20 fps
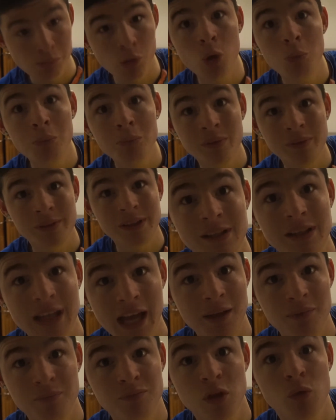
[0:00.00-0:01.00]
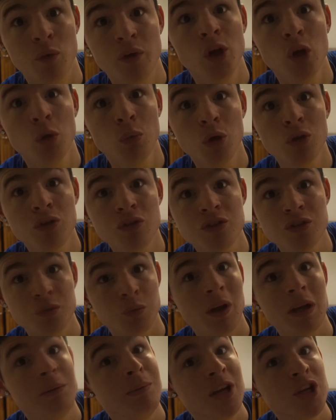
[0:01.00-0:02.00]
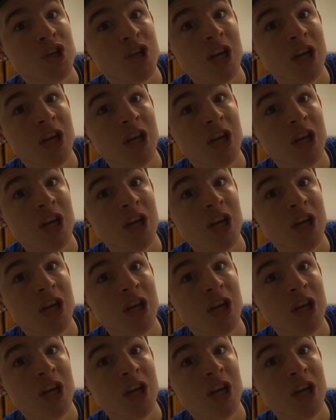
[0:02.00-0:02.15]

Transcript: Mum, get the real ones. Why are you being